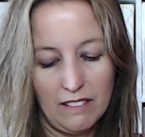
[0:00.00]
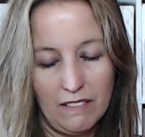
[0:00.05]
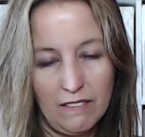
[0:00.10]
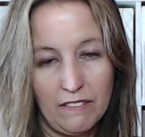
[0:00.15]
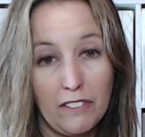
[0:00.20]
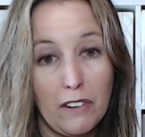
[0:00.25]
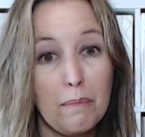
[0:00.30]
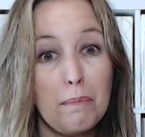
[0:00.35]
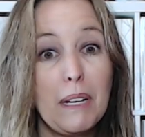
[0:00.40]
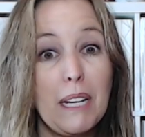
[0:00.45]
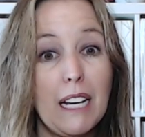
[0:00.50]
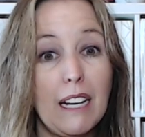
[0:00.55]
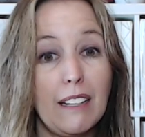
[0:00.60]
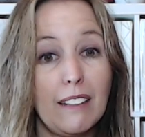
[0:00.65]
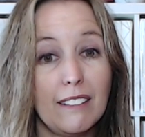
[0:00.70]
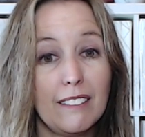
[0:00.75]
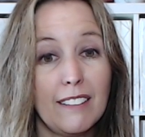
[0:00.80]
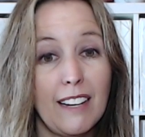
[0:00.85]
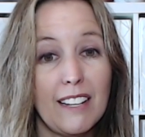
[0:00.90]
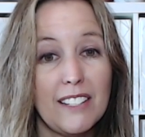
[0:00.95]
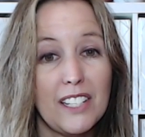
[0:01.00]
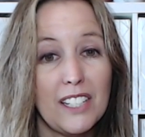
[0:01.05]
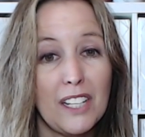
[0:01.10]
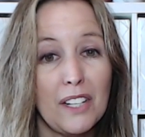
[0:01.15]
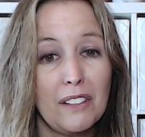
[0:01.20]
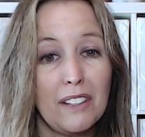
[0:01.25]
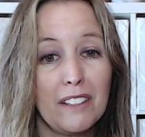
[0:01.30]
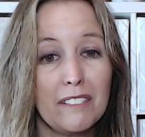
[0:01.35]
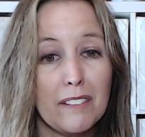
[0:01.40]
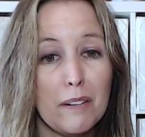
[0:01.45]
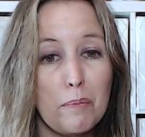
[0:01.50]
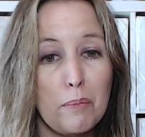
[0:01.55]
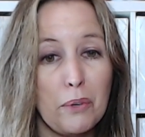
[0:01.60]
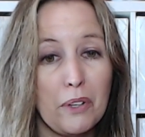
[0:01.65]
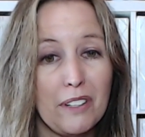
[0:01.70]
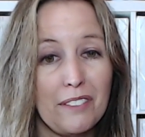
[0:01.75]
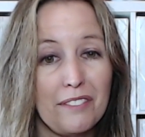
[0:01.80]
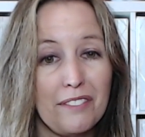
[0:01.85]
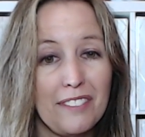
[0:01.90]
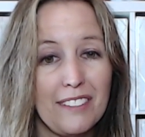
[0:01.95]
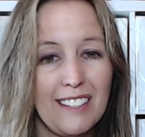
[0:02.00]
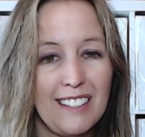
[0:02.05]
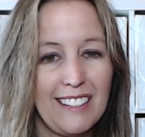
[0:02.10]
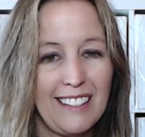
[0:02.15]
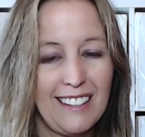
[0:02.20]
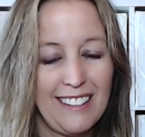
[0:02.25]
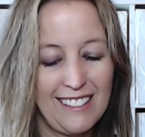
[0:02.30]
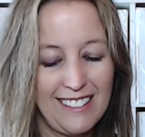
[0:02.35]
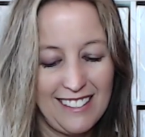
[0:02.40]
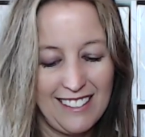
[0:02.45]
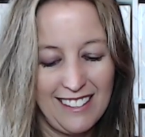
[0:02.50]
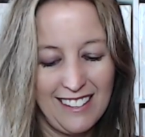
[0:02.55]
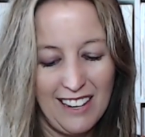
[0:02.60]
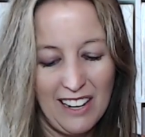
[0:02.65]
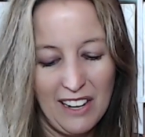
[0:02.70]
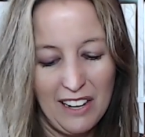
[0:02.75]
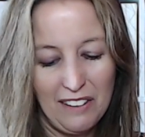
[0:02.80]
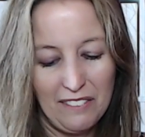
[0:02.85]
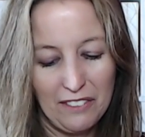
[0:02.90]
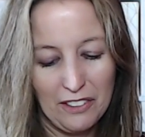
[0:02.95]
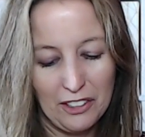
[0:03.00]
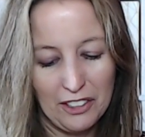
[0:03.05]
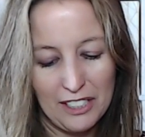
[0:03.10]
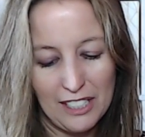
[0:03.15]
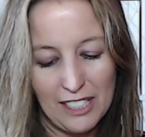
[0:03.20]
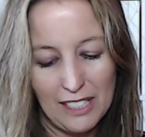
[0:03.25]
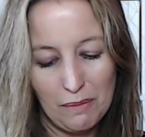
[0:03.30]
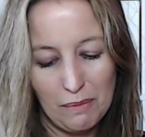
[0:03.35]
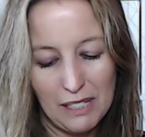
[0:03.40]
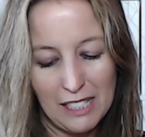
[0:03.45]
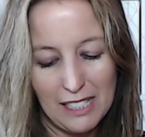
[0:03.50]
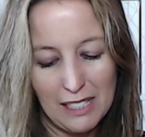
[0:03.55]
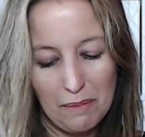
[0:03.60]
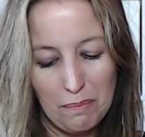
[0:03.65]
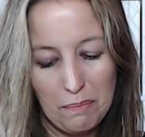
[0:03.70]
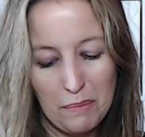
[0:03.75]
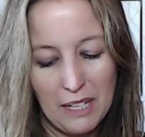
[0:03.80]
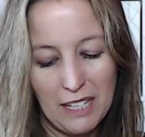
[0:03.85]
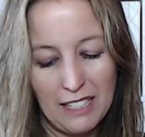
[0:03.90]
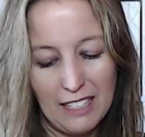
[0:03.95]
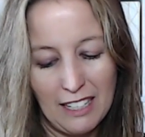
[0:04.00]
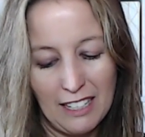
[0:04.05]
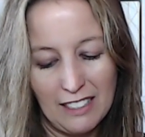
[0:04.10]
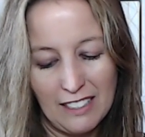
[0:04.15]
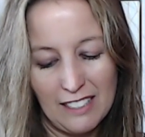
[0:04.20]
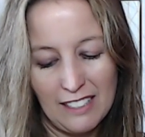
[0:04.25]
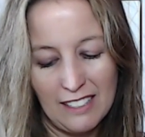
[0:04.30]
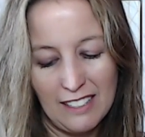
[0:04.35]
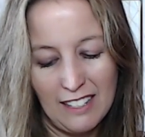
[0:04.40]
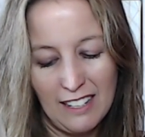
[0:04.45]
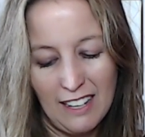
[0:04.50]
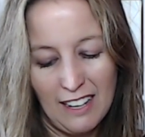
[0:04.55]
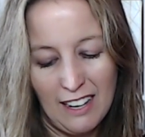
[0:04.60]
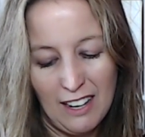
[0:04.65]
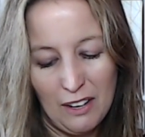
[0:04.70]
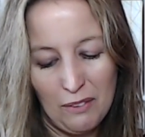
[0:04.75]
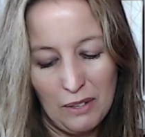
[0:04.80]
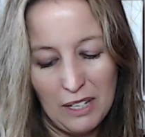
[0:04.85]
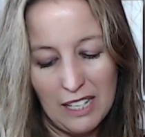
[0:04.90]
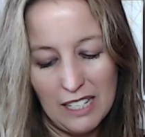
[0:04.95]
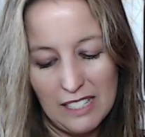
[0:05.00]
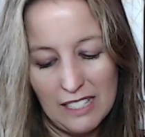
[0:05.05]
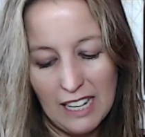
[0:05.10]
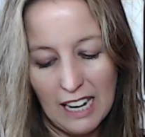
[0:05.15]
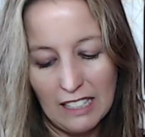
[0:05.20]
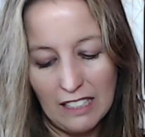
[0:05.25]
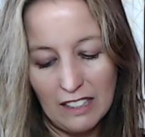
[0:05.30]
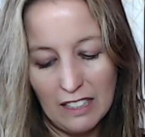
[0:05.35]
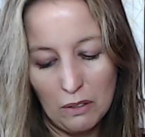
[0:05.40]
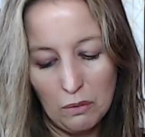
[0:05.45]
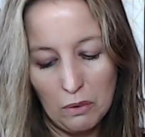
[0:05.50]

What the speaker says: for me, not to go overboard for the kids for Christmas, but we decided that